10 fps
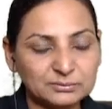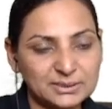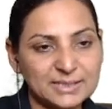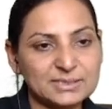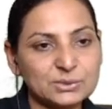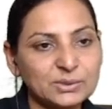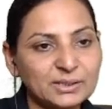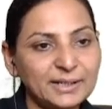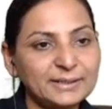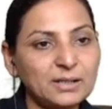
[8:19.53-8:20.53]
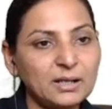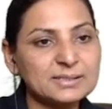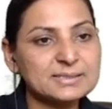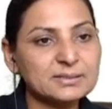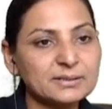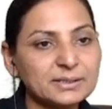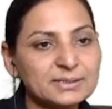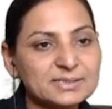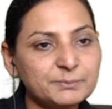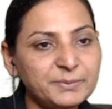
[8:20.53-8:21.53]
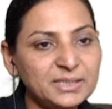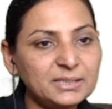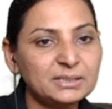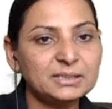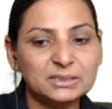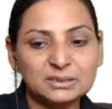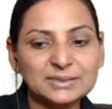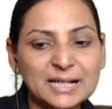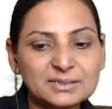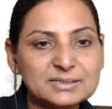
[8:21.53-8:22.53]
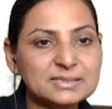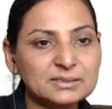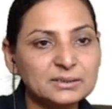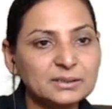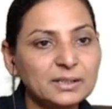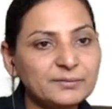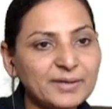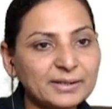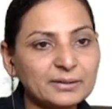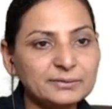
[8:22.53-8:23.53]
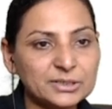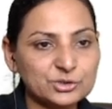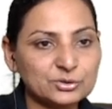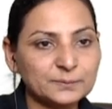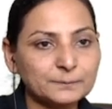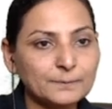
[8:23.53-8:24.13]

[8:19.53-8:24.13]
Yes, so the correct answer is B, that is recognition.